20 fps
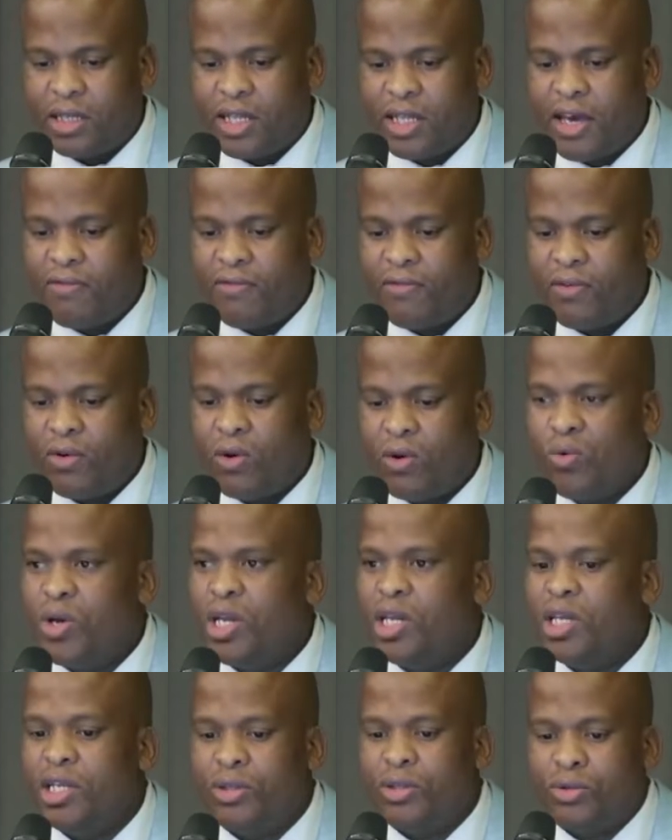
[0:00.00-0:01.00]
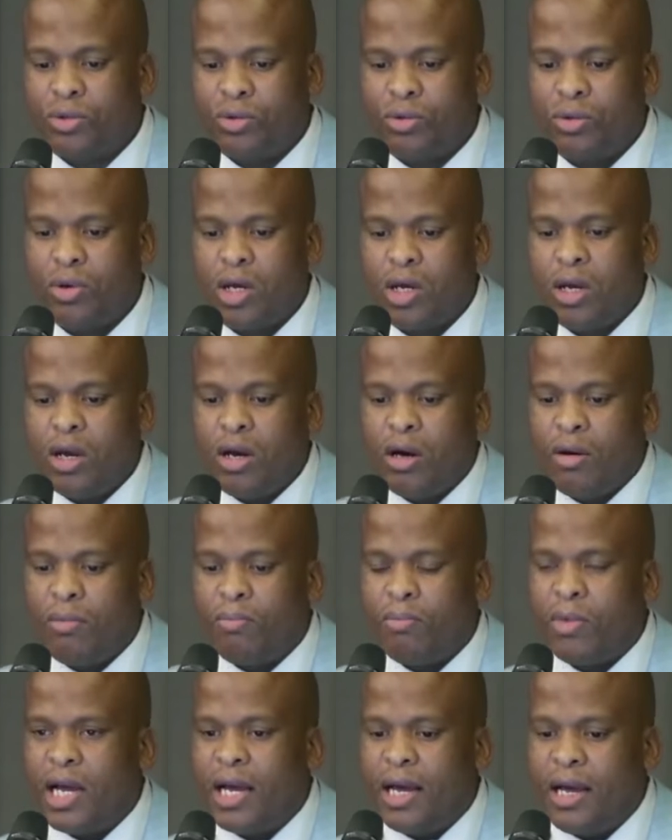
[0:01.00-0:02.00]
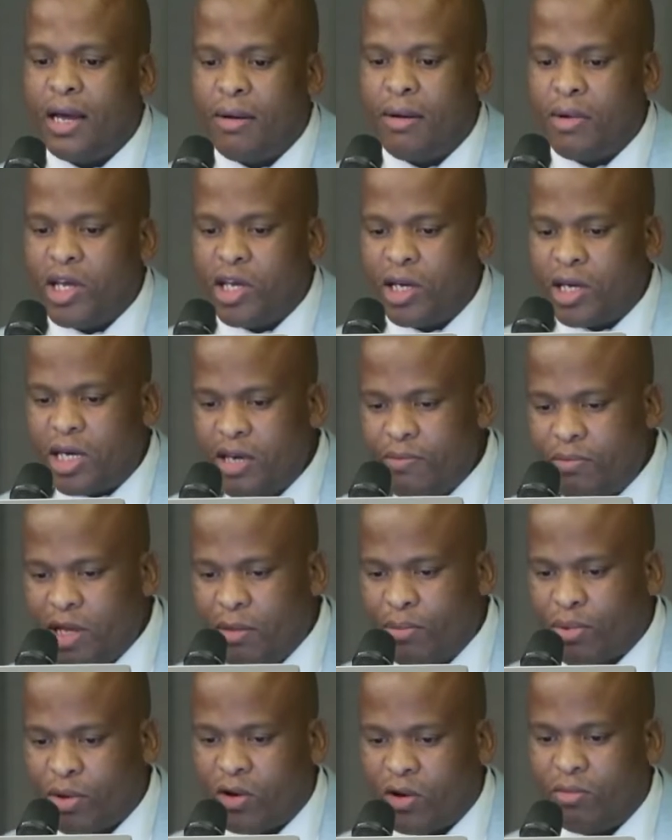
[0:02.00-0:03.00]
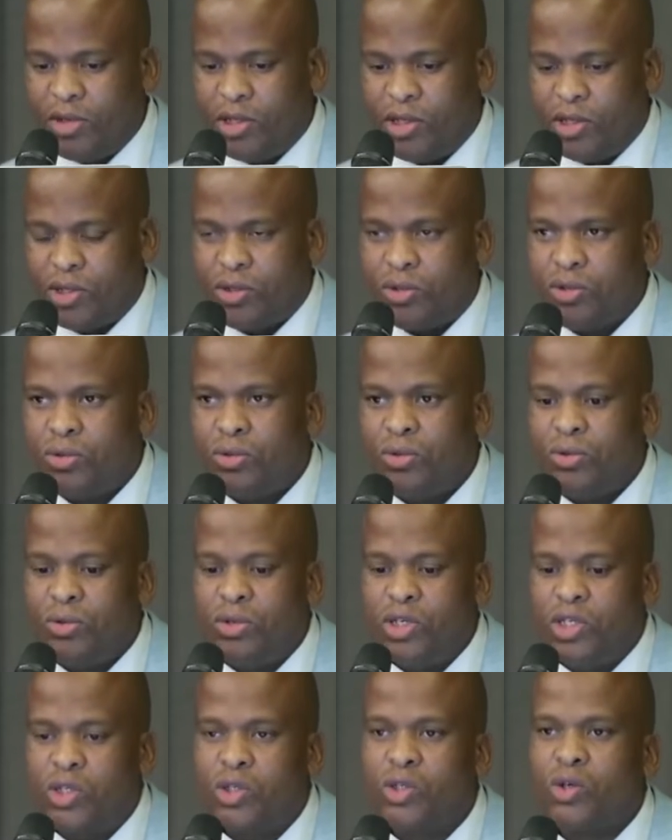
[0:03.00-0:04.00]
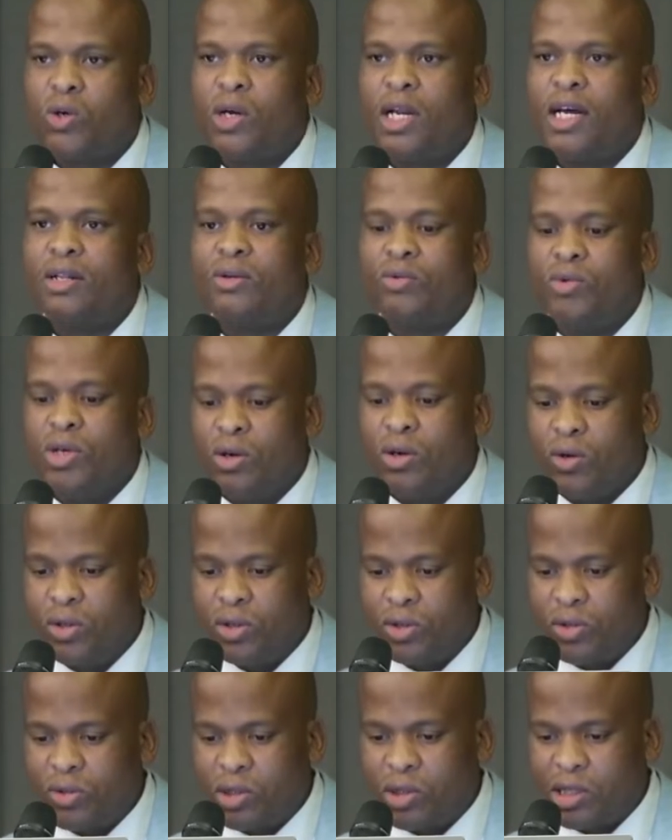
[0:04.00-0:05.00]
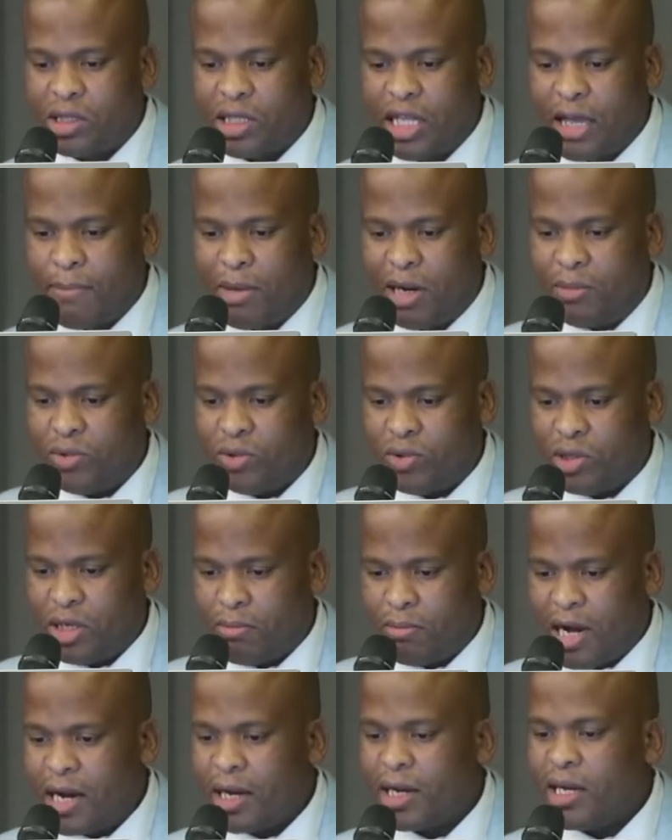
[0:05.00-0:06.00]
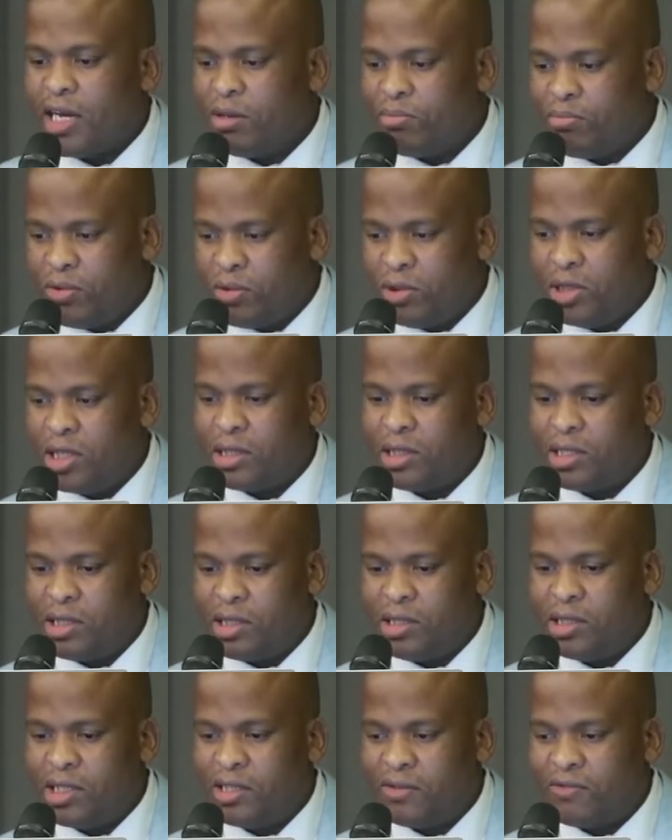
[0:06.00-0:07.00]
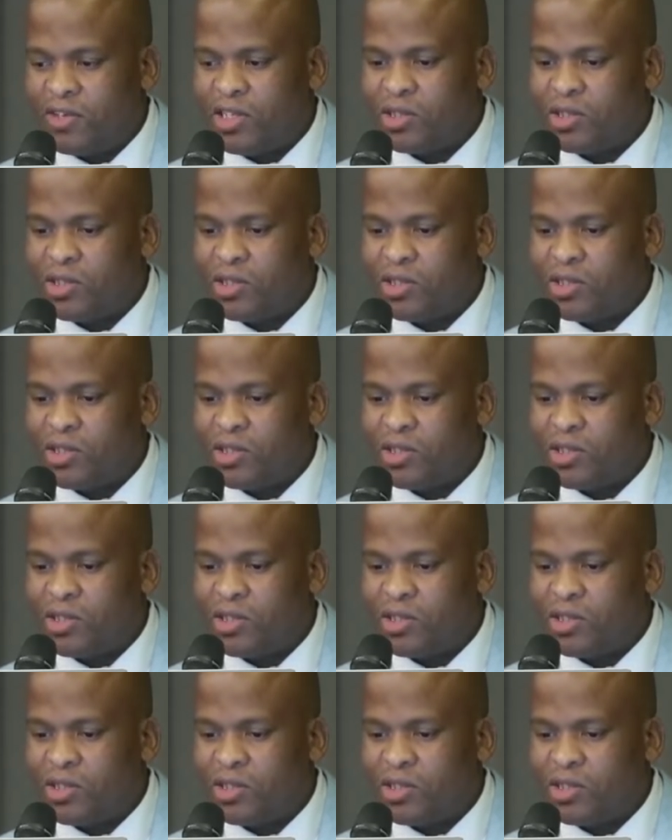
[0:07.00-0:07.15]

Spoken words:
Therefore, we need to keep the promise to ensure that we're going to step up to the mark and put the citizens